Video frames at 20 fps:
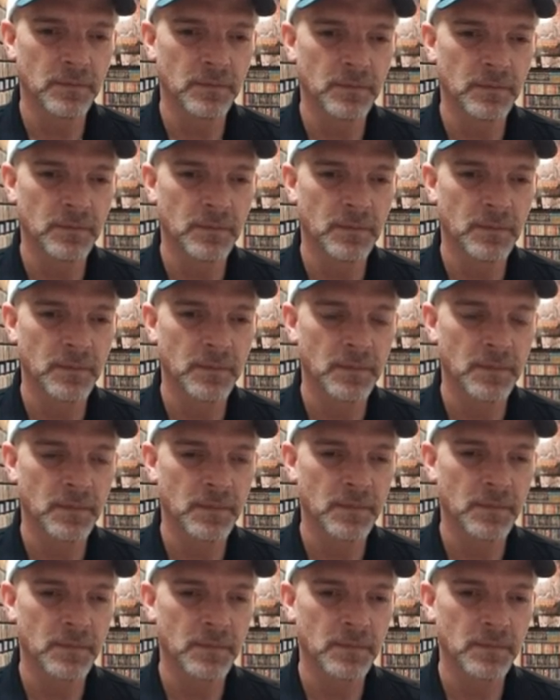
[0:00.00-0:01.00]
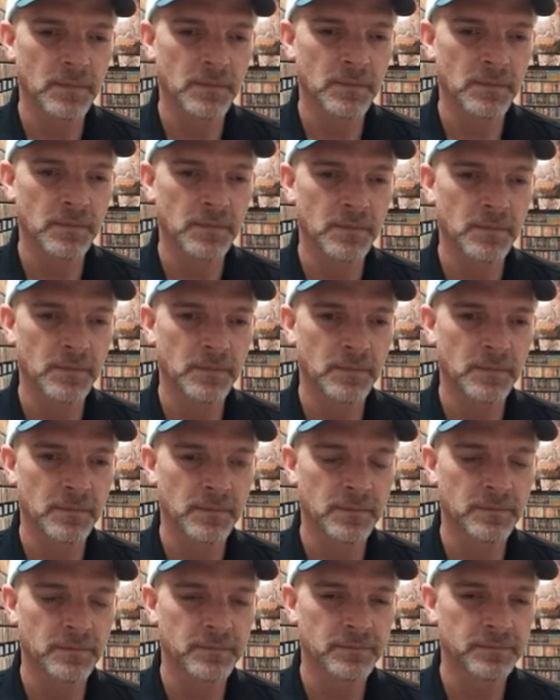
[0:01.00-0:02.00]

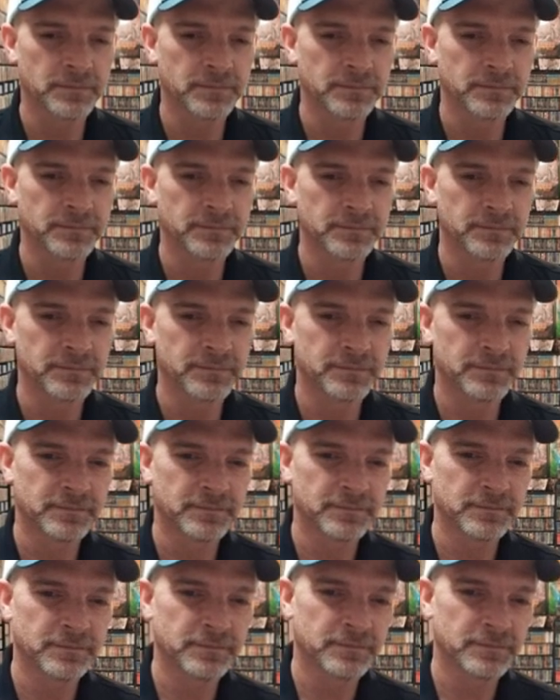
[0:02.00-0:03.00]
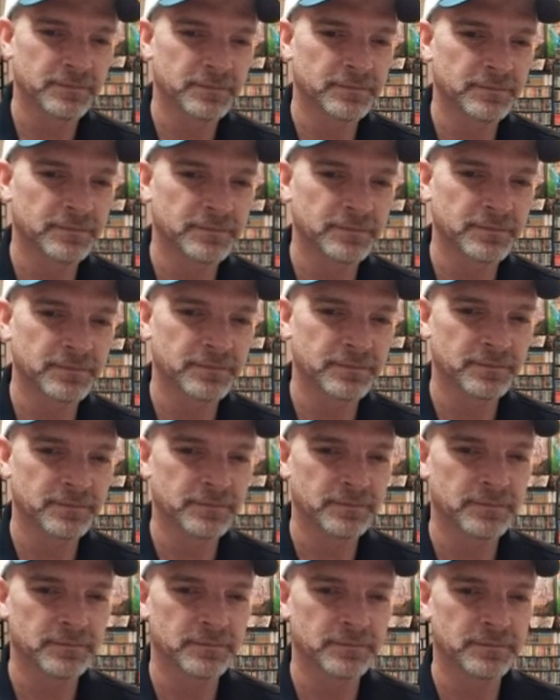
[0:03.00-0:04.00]

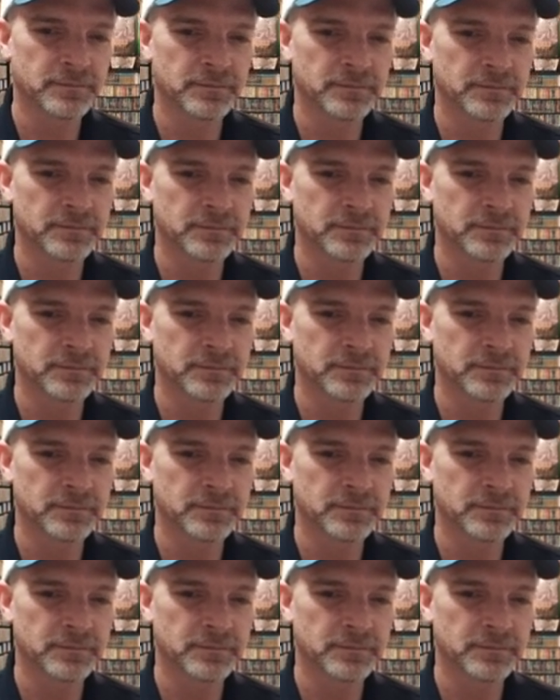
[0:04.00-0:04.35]
The person shown says nothing.